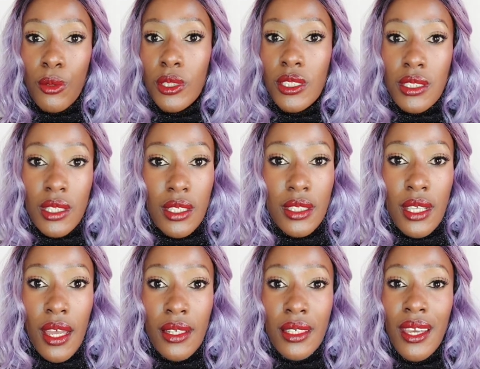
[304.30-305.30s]
equals the
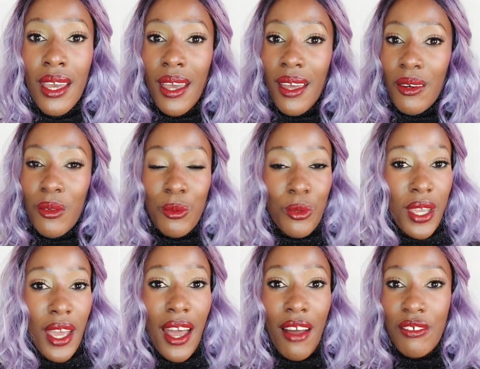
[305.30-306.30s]
sun
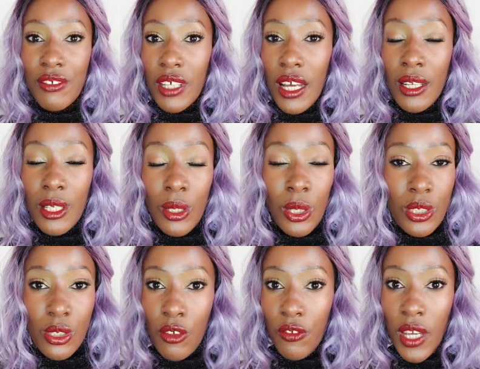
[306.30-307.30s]
we have a
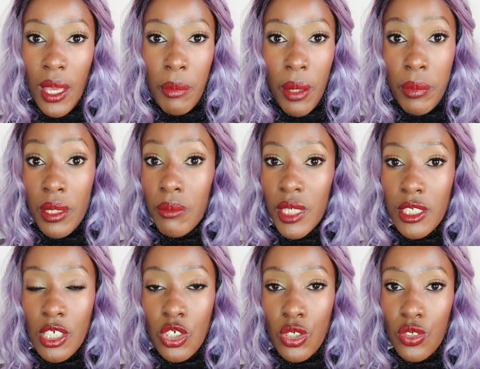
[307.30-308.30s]
lot of
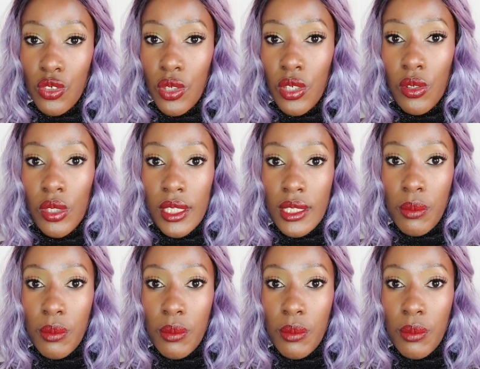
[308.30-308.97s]
hyperpigmentation going on.